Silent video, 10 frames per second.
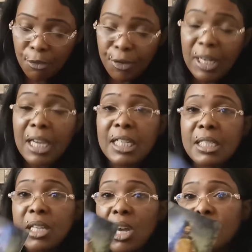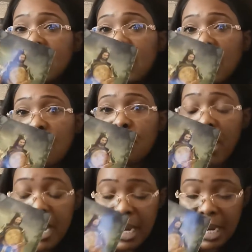I feel like it's time to take a
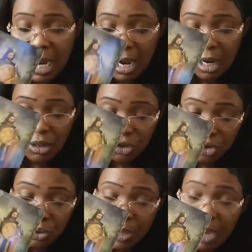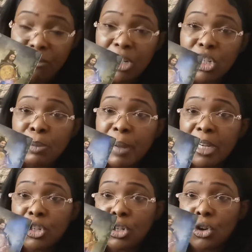break, do that
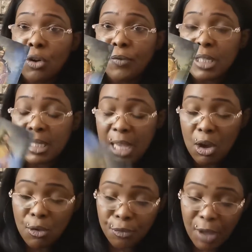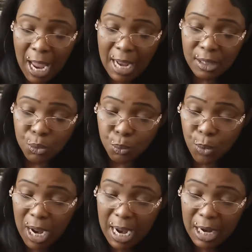retrospection of yourself and
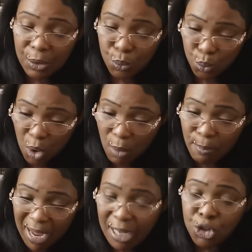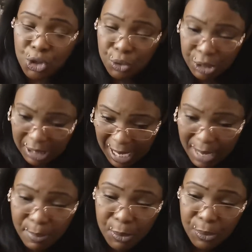what makes you
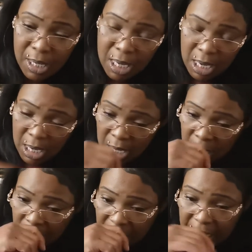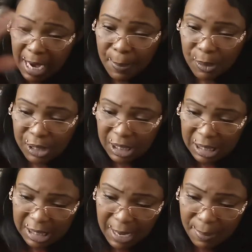stable. Able to
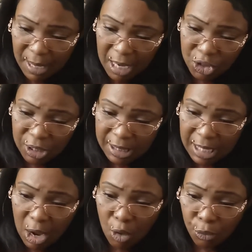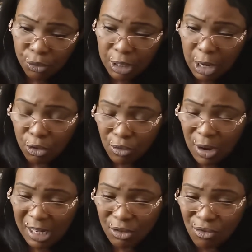stabilize yourself, you know,
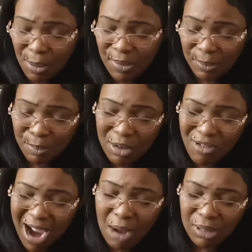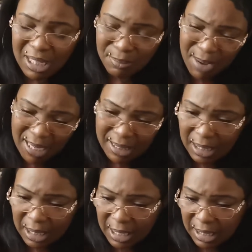be grounded,
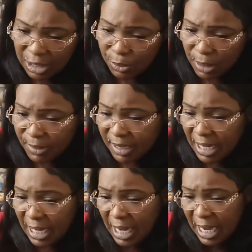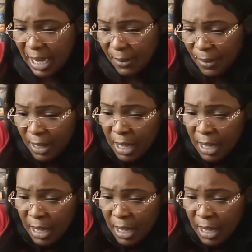basically. This is what I'm seeing here.